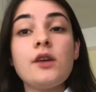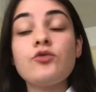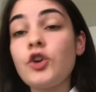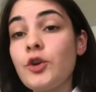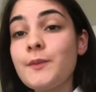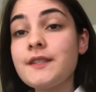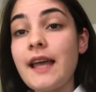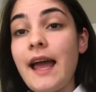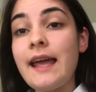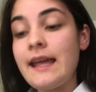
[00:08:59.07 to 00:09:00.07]
rooms
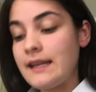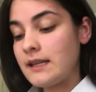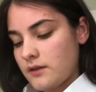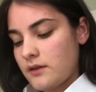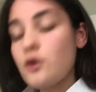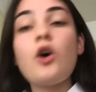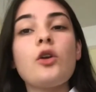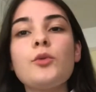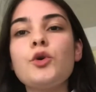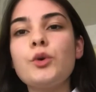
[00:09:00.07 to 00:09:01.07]
in
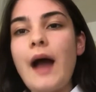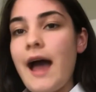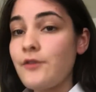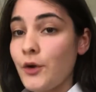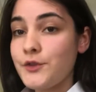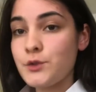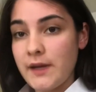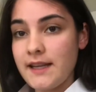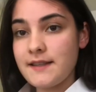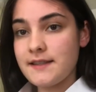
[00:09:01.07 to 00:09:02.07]
Colum Hall have
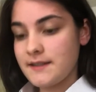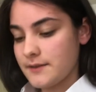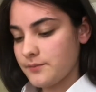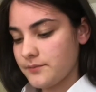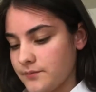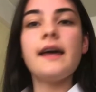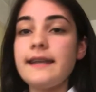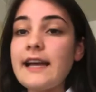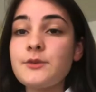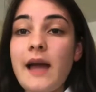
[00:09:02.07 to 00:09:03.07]
en-suites.
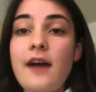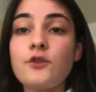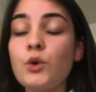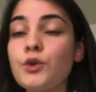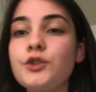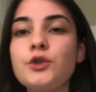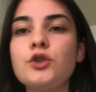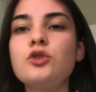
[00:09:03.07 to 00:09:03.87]
Next we have Gordon Hall,